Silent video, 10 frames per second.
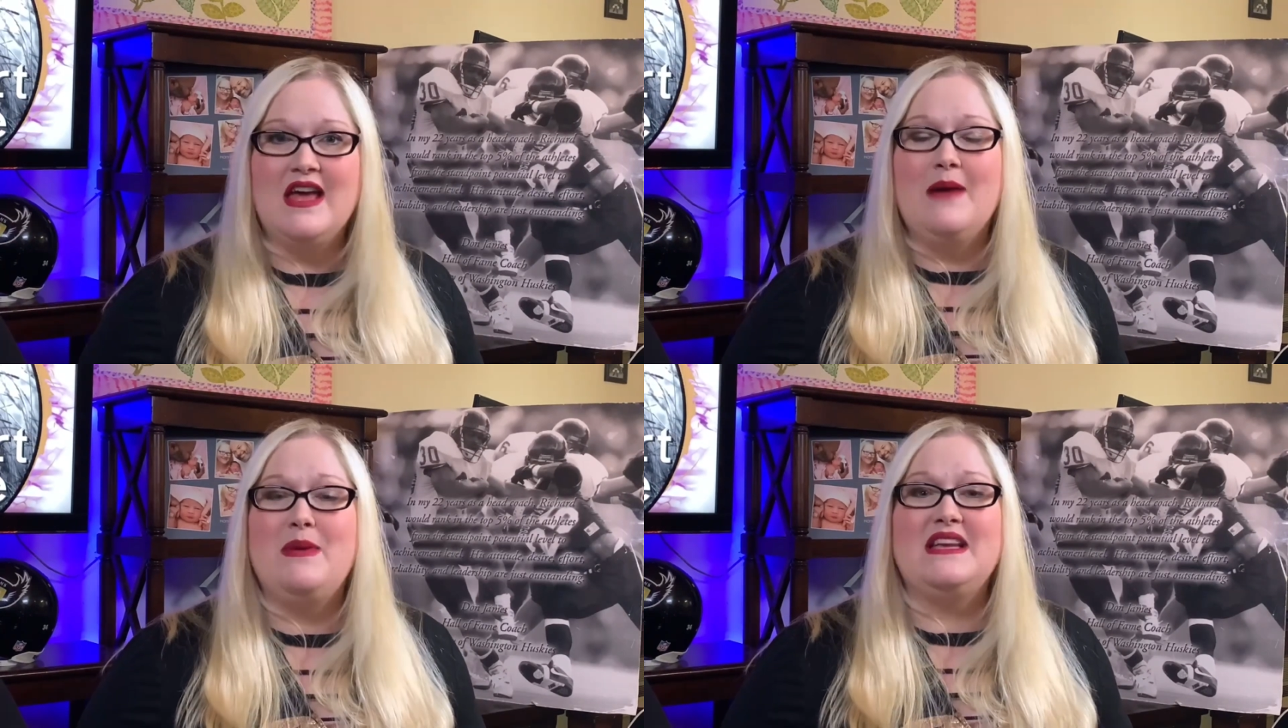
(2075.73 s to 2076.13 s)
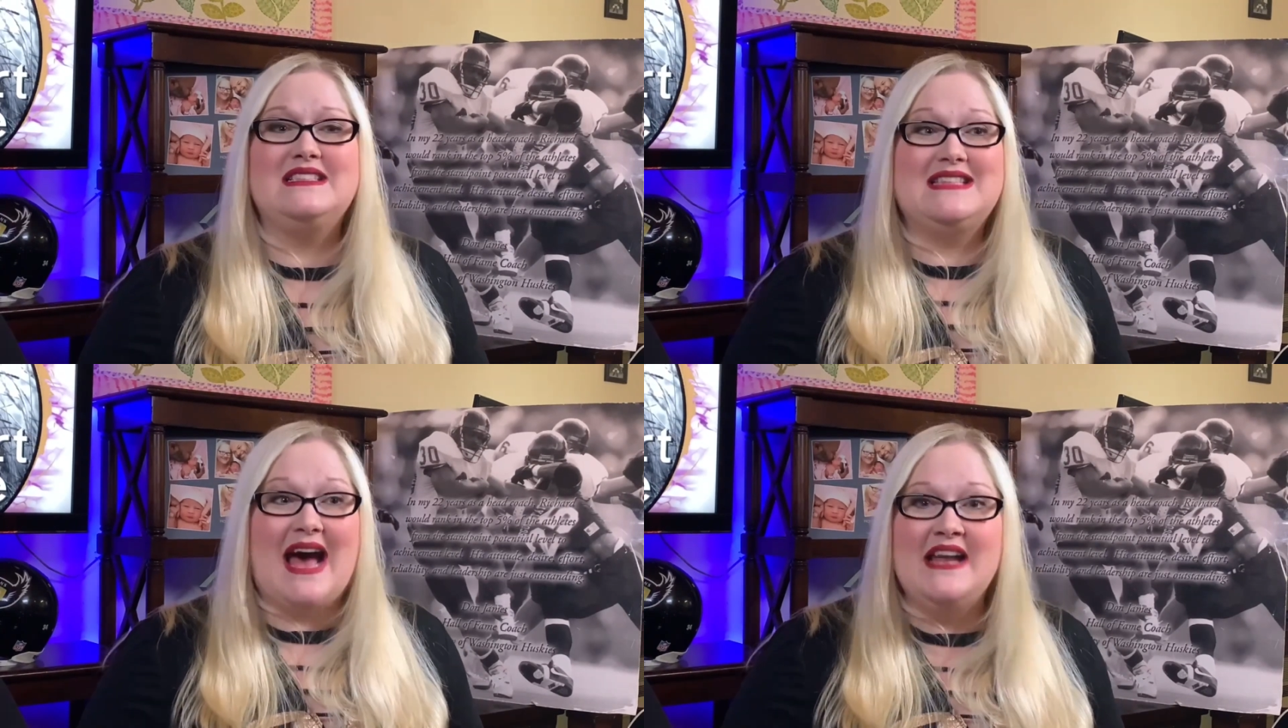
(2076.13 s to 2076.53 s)

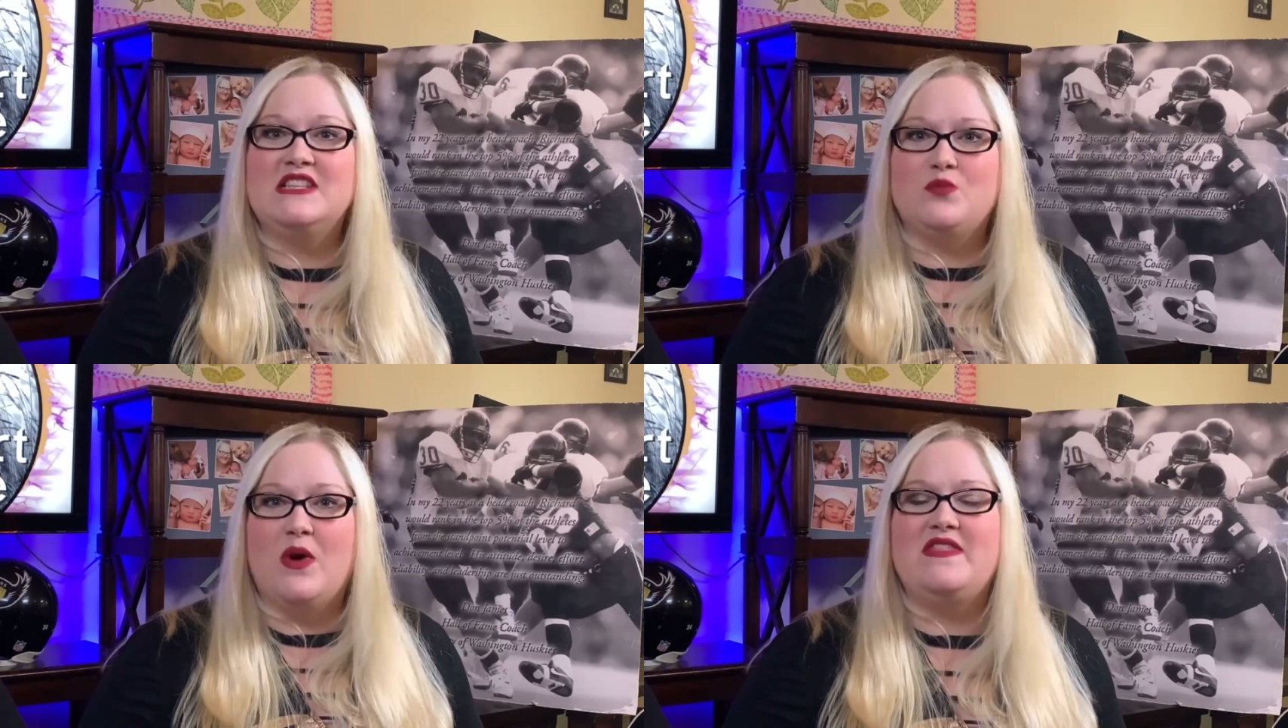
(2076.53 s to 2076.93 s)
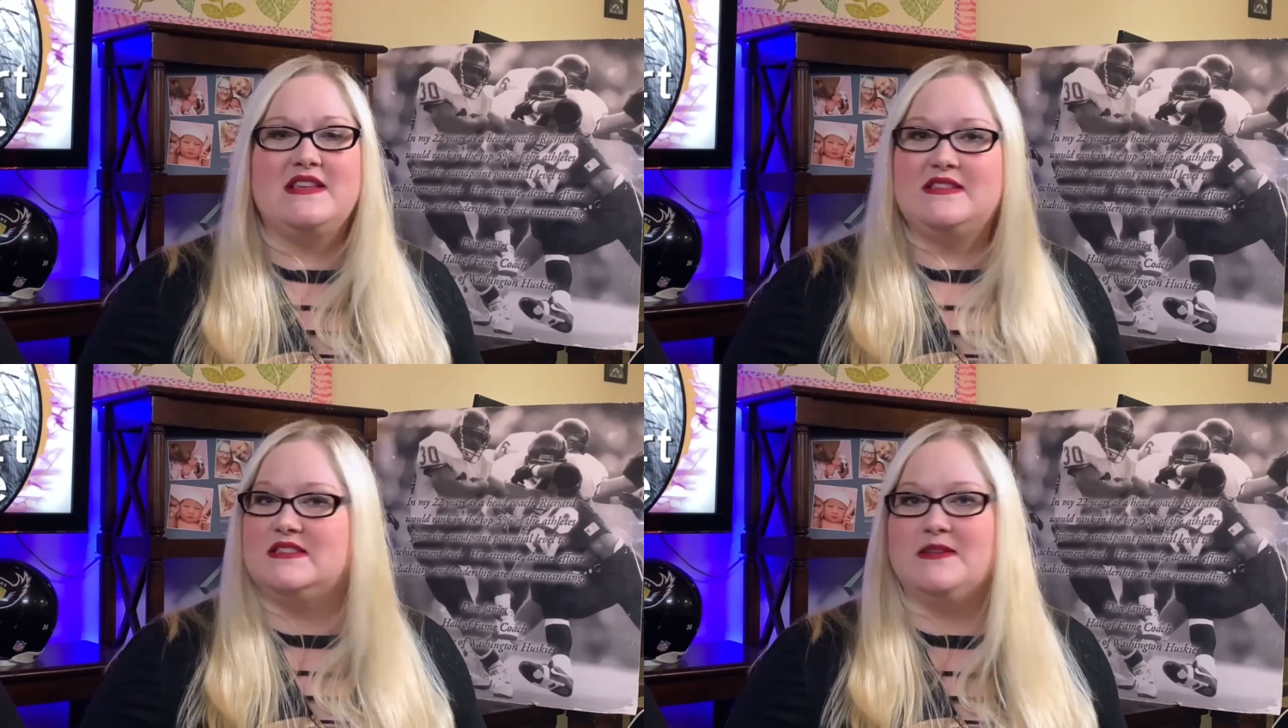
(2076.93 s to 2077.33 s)
because that is what
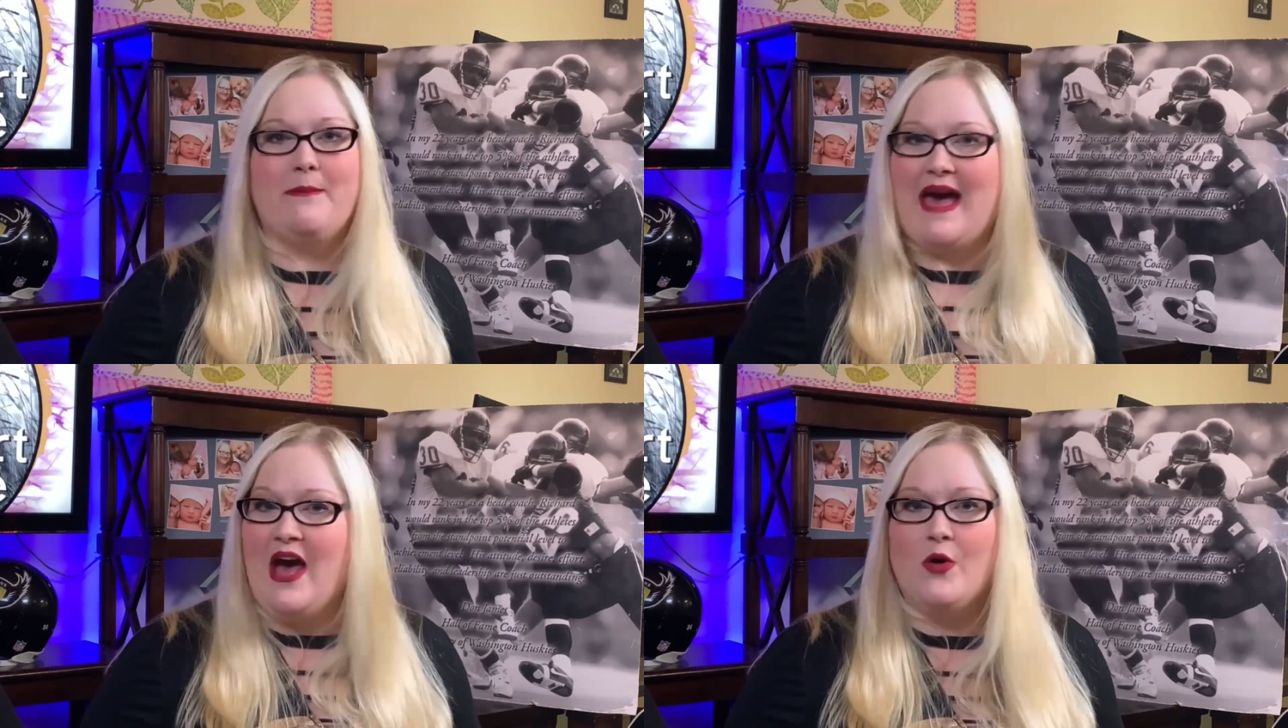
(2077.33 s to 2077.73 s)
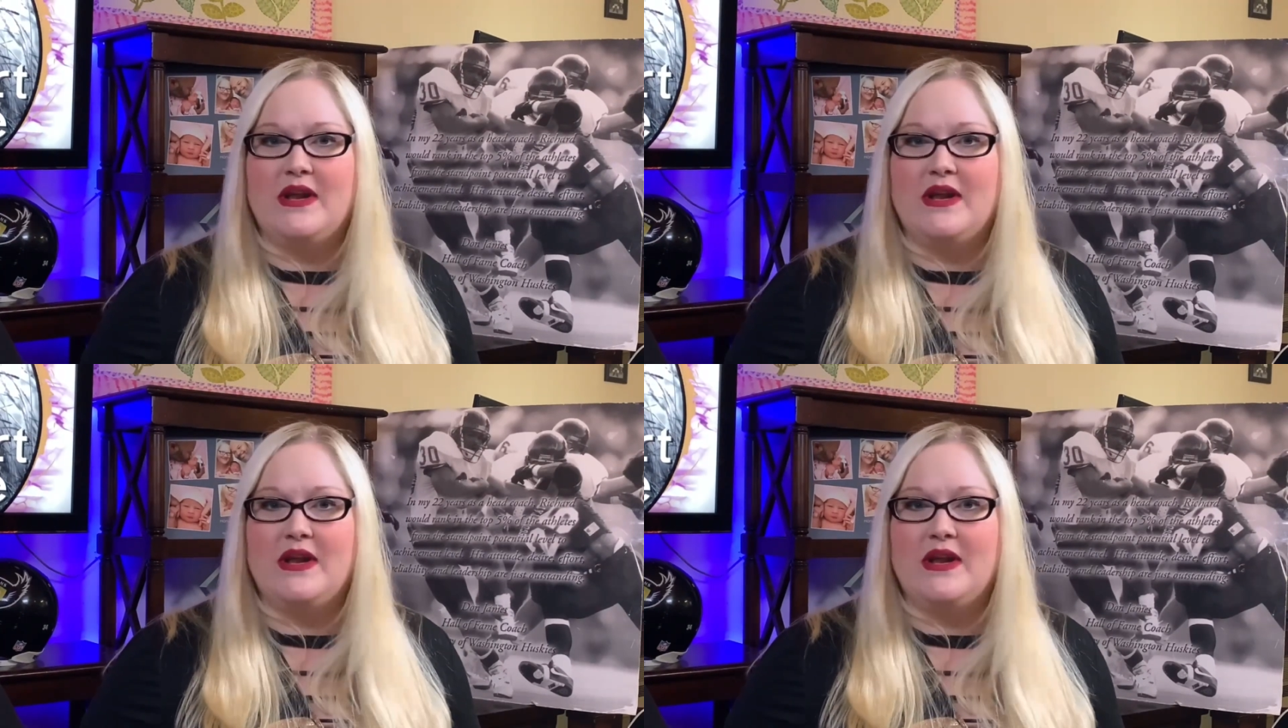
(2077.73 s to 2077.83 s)
this is about.